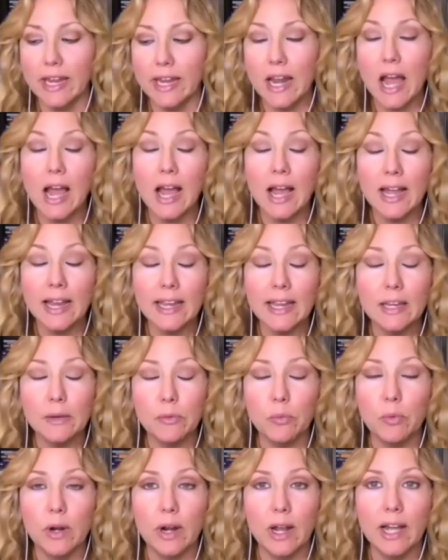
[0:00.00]
And
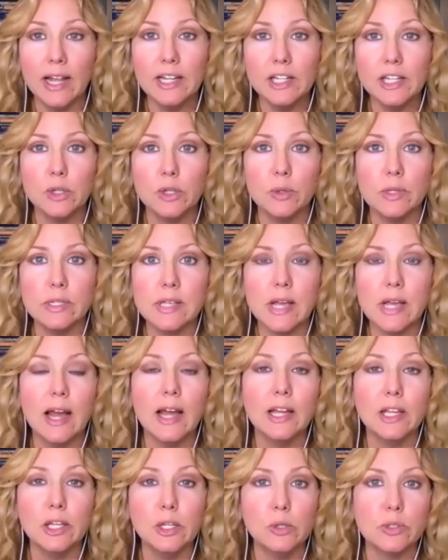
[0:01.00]
what I do is
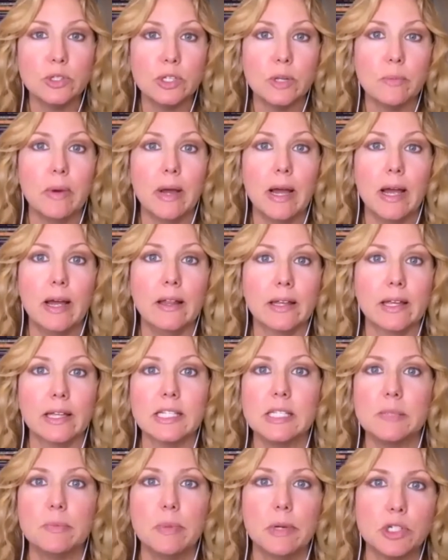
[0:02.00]
I used to buy like
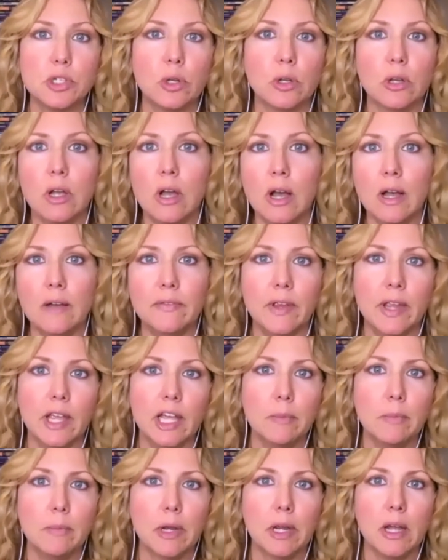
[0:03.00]
a special coffee,
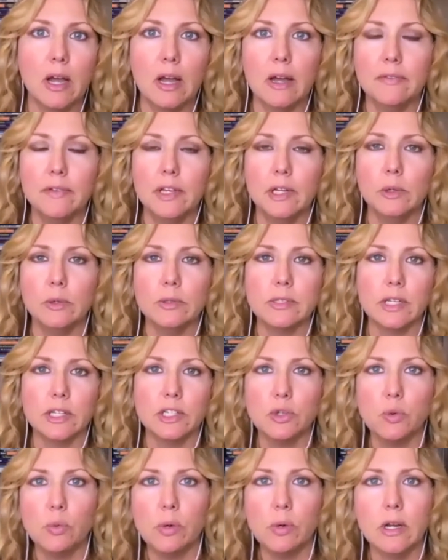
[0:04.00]
enema coffee, and it was
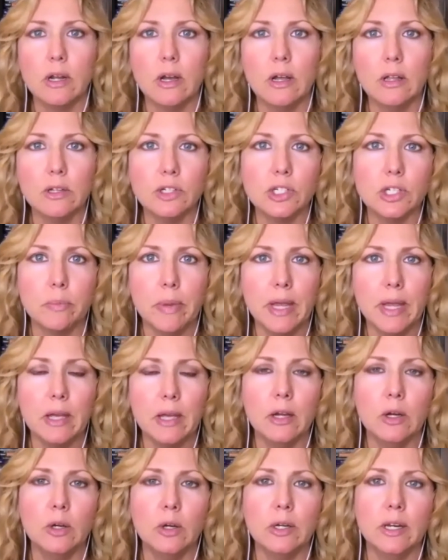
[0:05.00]
like $20 a
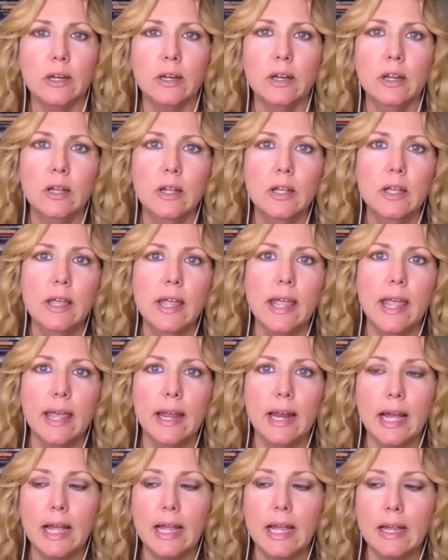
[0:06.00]

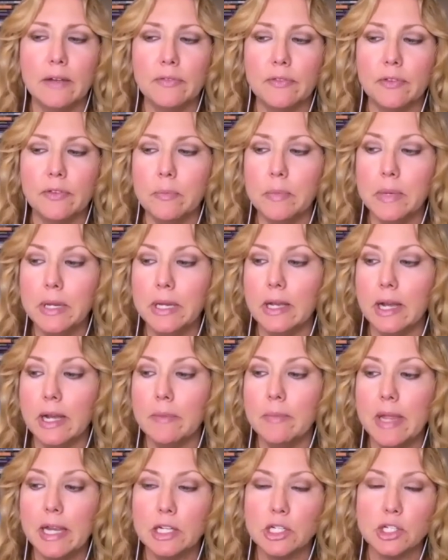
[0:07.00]
pound. For me, I
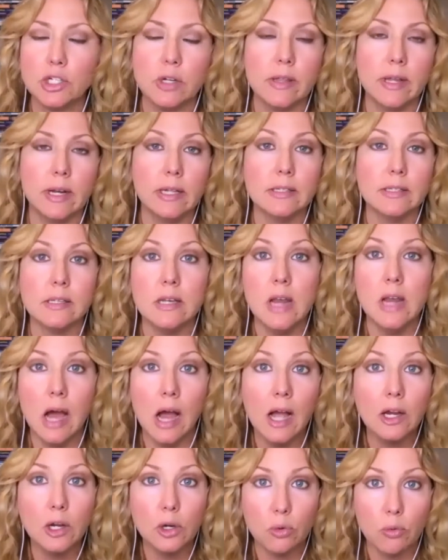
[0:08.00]
make sure that it's
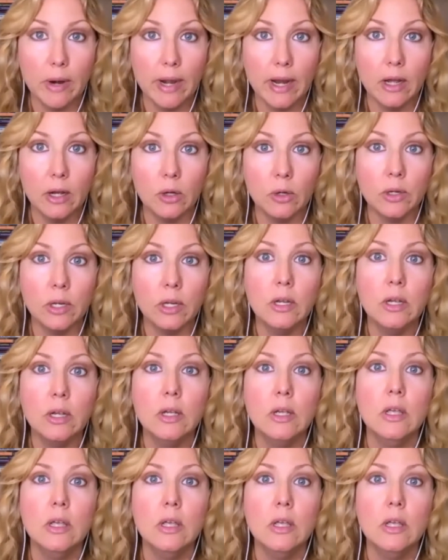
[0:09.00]
not ground.